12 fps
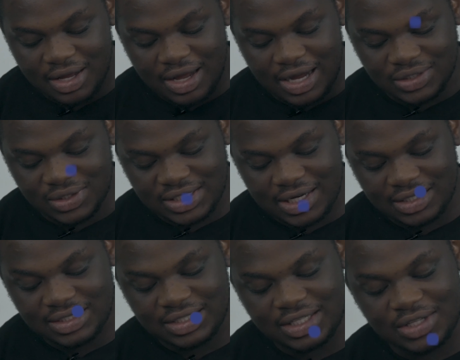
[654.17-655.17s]
And it was held
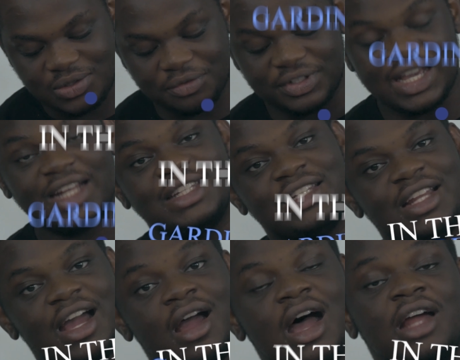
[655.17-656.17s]
in the case of
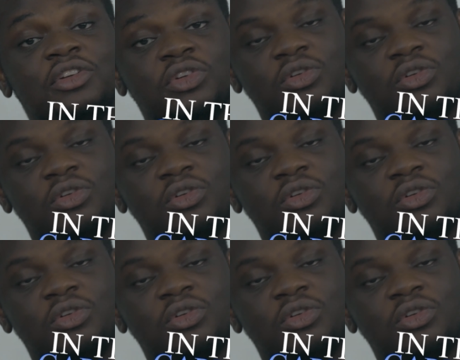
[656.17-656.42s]
Gardiner and